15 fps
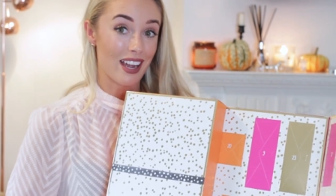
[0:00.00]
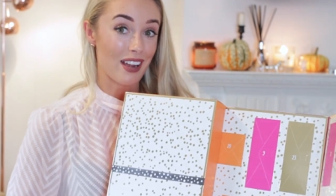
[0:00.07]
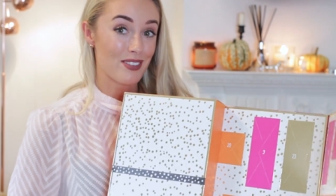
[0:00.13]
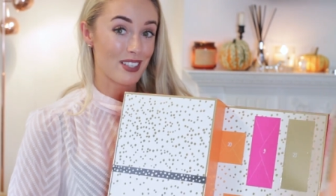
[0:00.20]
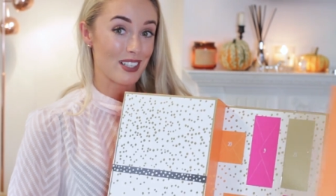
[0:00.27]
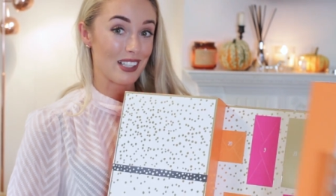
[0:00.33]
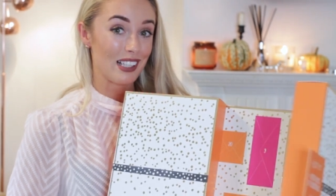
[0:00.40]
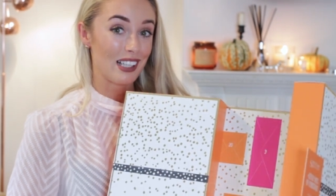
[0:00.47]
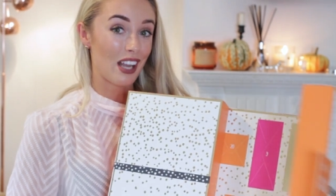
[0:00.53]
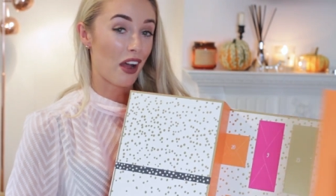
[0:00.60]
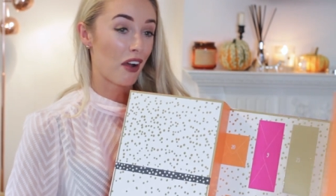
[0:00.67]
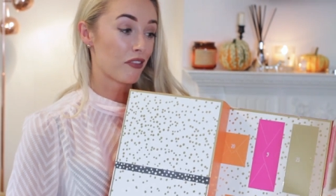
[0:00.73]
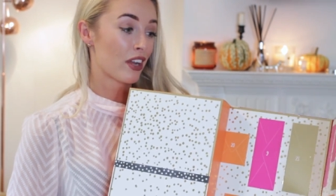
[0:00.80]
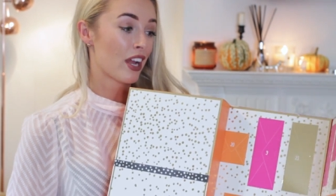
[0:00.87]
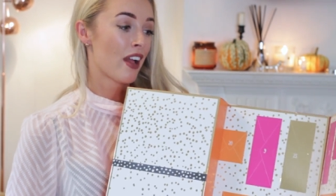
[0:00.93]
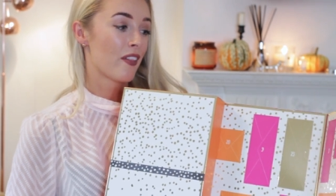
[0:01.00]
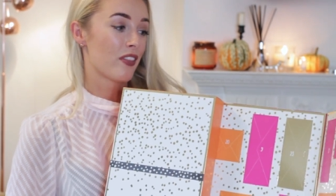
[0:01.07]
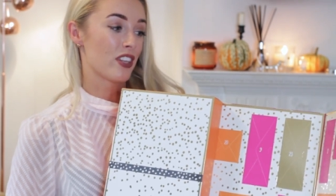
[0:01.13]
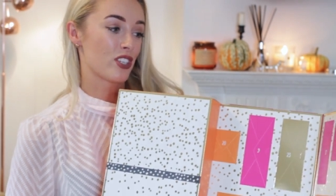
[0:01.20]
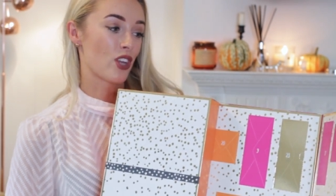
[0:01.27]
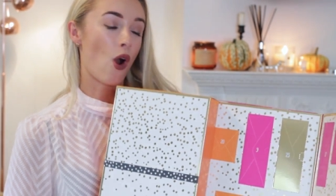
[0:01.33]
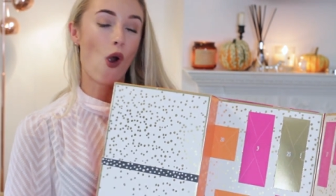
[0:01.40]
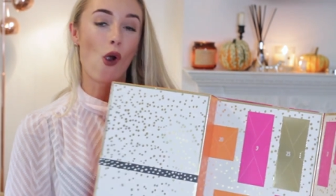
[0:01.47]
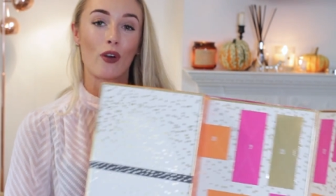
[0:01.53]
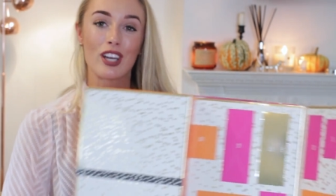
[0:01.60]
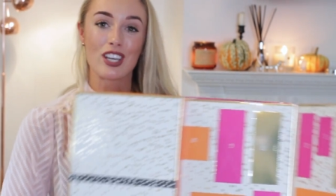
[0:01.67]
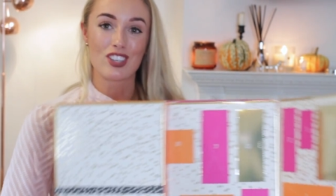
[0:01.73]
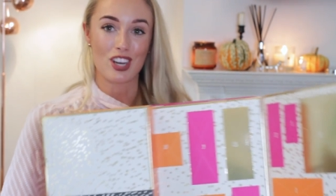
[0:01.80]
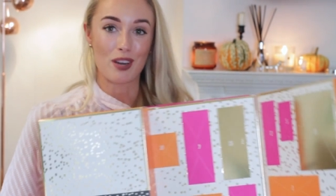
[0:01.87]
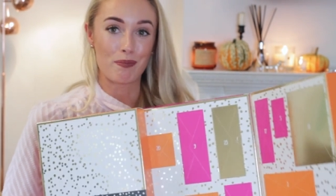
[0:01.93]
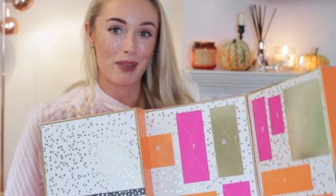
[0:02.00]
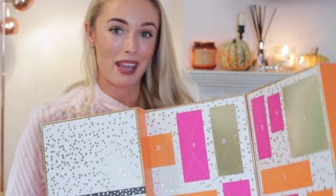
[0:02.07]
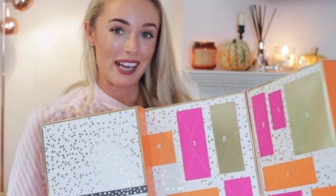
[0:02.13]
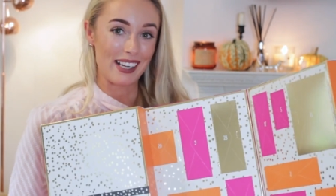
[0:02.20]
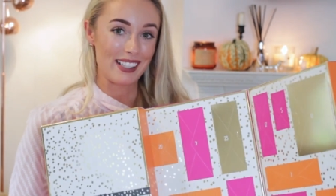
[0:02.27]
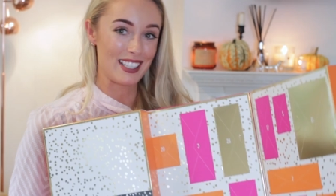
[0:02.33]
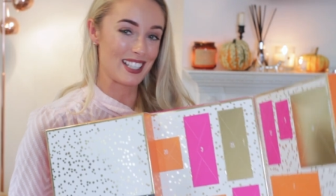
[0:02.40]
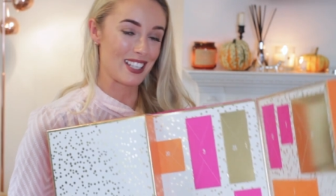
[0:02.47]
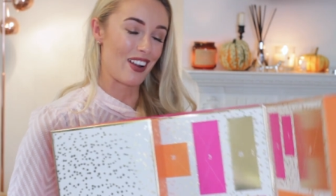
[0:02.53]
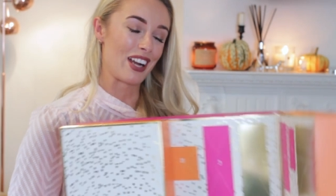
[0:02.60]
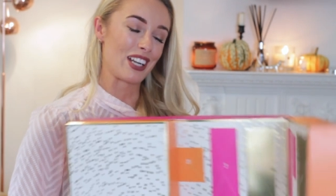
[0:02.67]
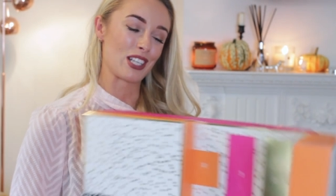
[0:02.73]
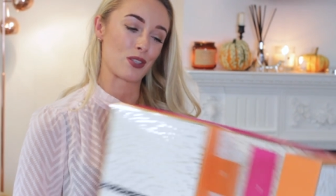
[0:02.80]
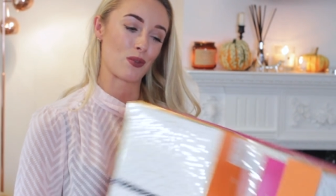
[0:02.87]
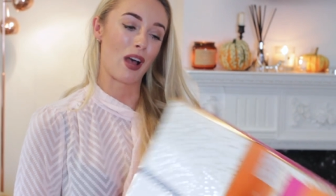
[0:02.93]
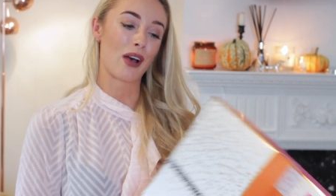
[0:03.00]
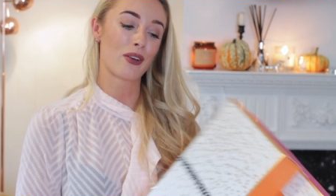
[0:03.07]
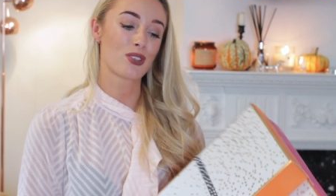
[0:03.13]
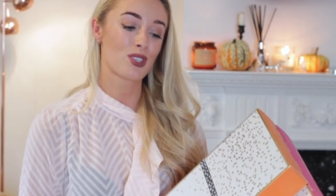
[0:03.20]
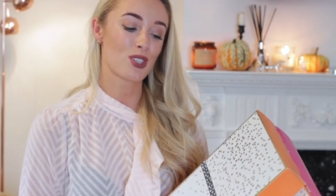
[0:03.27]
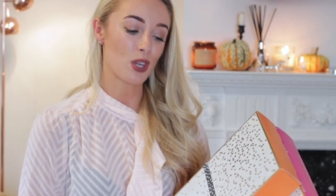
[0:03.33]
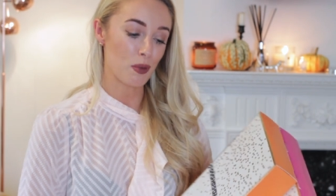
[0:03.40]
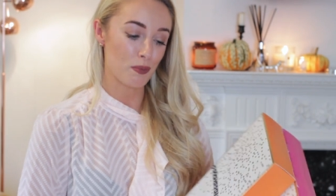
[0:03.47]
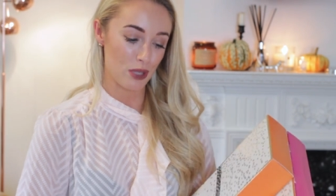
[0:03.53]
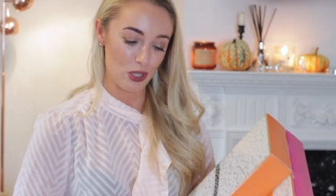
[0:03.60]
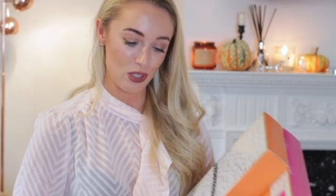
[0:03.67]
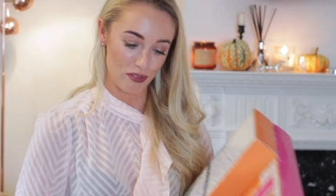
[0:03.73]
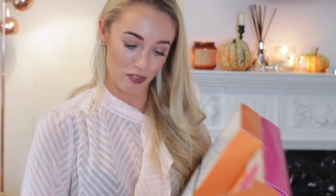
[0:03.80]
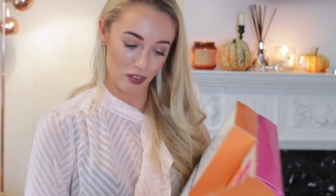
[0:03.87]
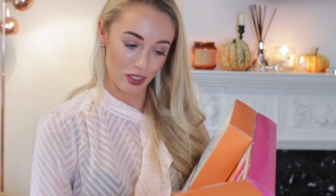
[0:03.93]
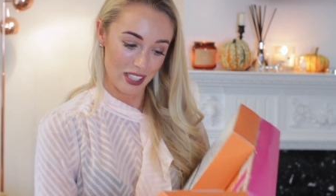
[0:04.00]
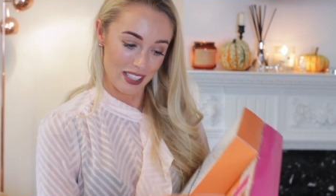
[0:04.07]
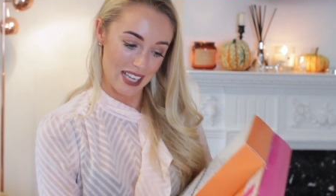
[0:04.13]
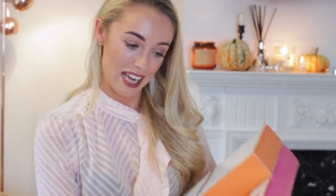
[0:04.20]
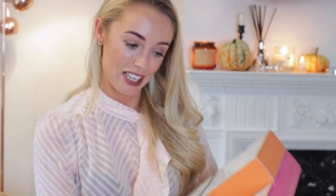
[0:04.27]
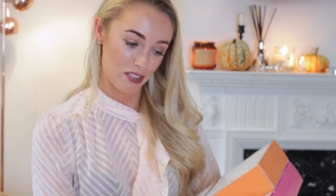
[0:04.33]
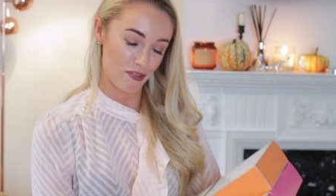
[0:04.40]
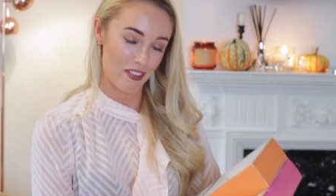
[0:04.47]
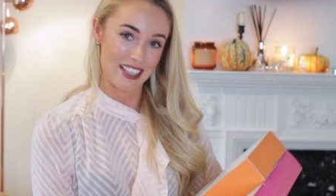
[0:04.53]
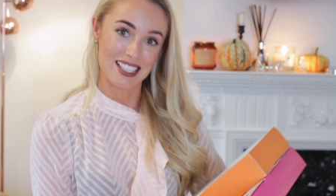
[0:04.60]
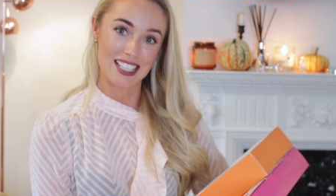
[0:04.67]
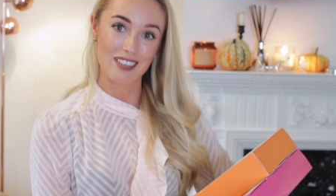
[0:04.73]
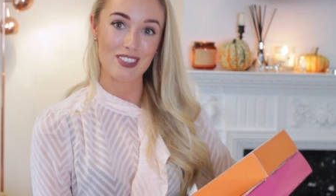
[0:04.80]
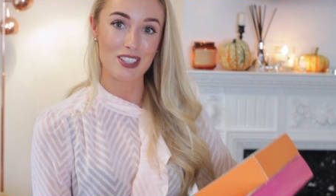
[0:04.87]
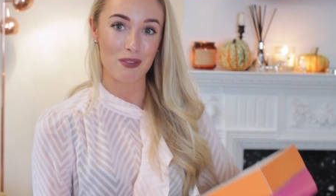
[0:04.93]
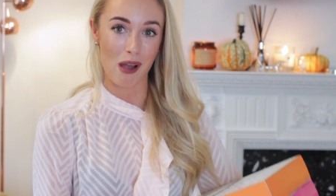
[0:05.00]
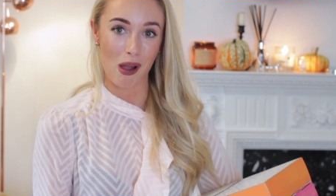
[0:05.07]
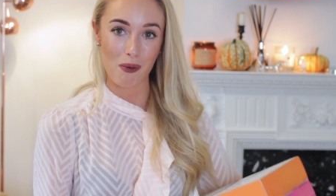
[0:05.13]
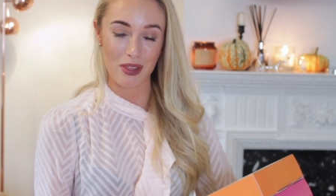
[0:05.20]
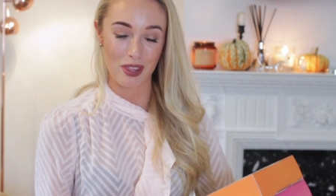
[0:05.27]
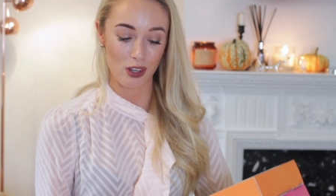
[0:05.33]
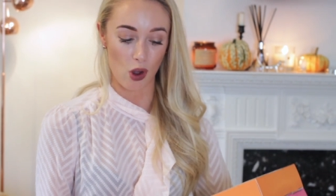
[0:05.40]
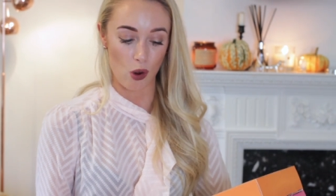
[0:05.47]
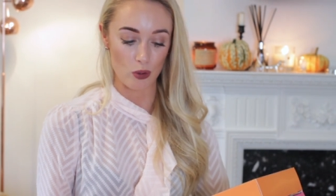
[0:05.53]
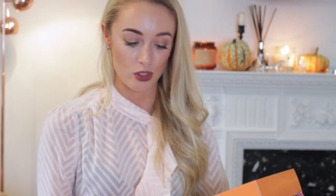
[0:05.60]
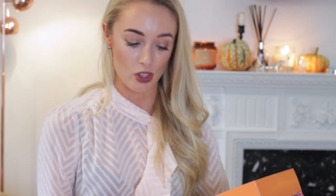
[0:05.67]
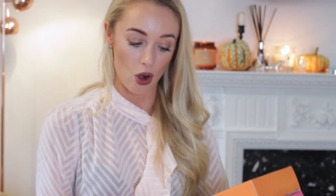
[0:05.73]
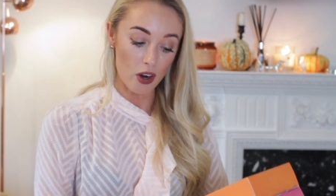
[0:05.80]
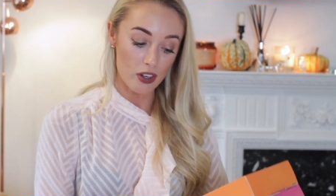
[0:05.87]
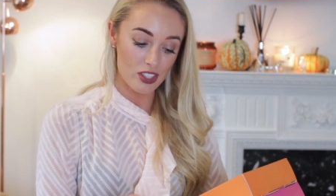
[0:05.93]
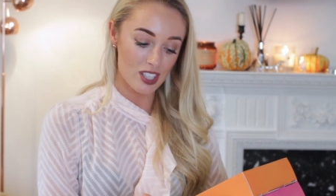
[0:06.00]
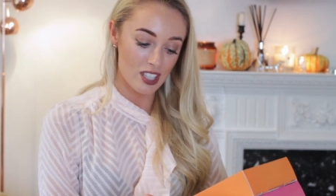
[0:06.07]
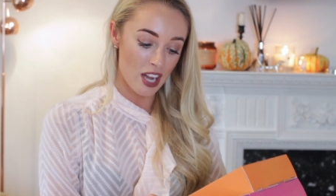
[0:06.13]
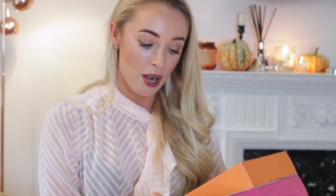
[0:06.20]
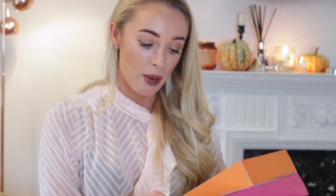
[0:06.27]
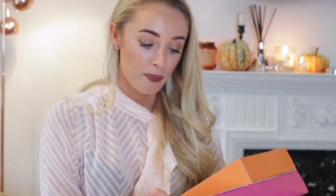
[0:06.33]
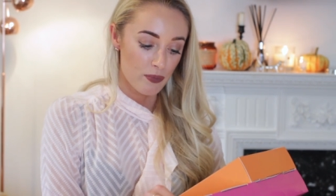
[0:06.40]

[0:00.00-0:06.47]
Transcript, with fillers: I absolutely love this orange and pink design as well. So beautiful and yet festive as well, with the gold dots.